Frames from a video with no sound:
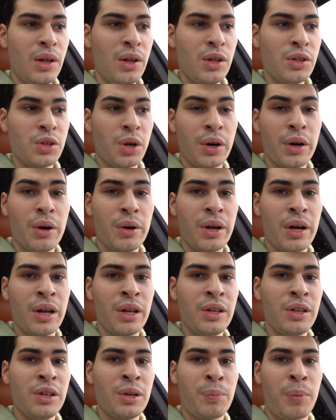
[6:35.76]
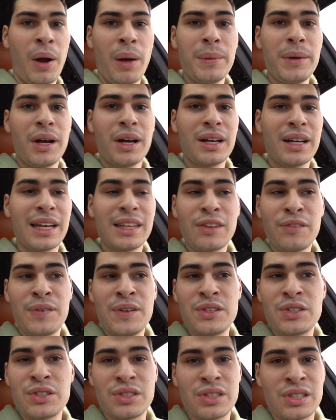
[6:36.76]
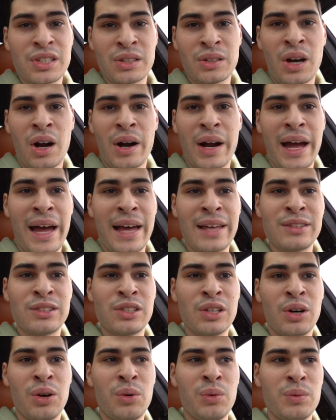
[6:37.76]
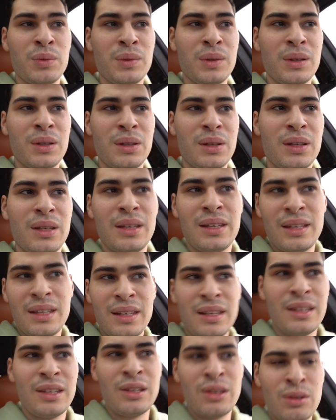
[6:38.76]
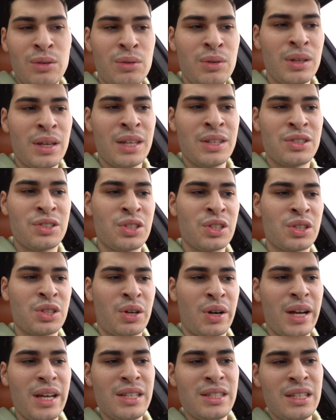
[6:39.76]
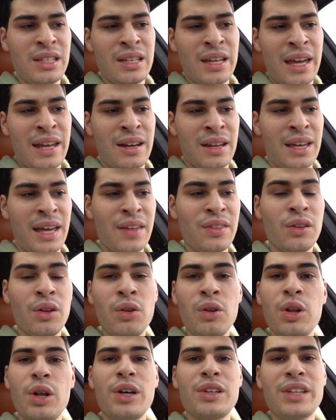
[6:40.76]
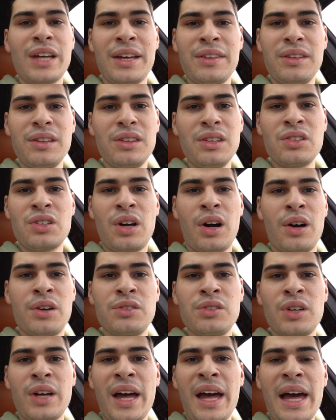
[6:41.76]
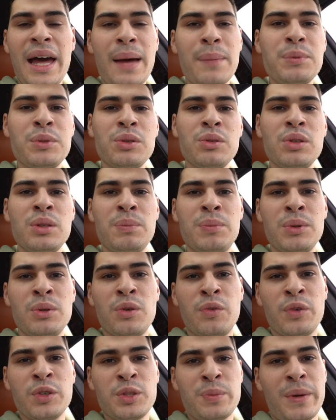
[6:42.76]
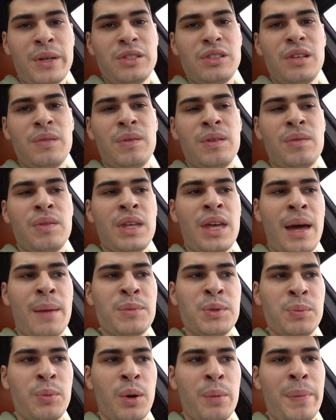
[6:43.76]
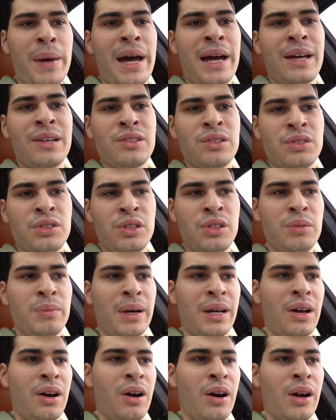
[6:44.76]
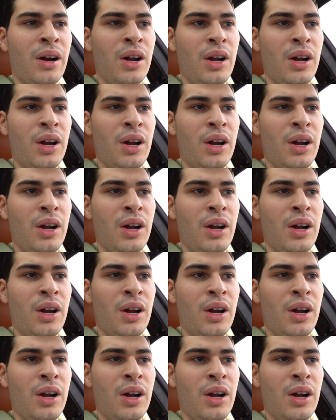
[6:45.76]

Toyota, you're probably not going to get the features this car has. So it's just crazy. And again, the looks, I think these cars look absolutely beautiful, especially if you have the M Sport package. I'll show you my car,